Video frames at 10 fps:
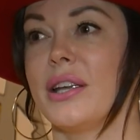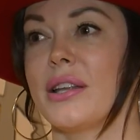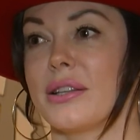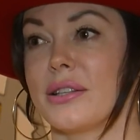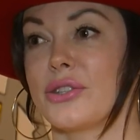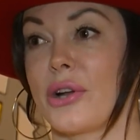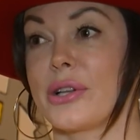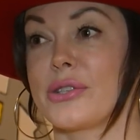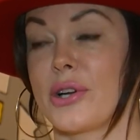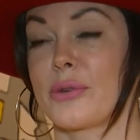the Charlie
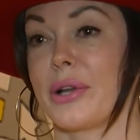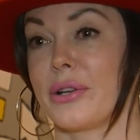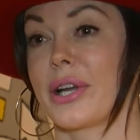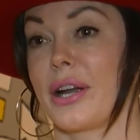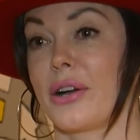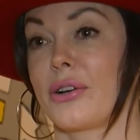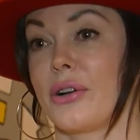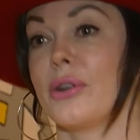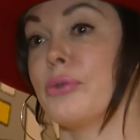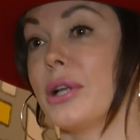Starkweather character
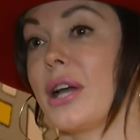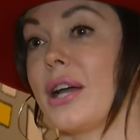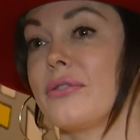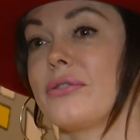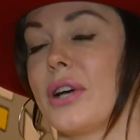in real life,